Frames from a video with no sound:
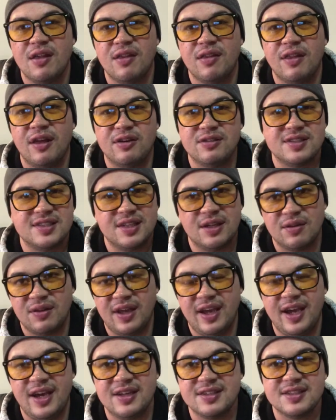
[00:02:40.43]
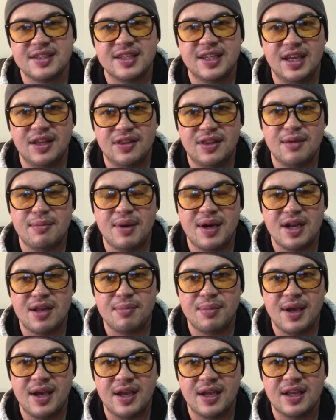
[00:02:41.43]
they'll sell the house and get their money
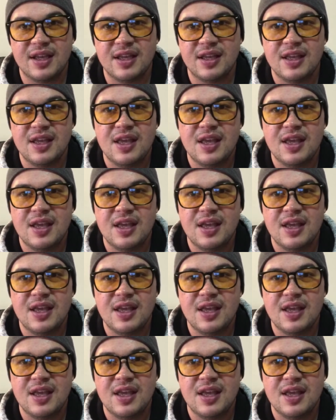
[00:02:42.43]
back.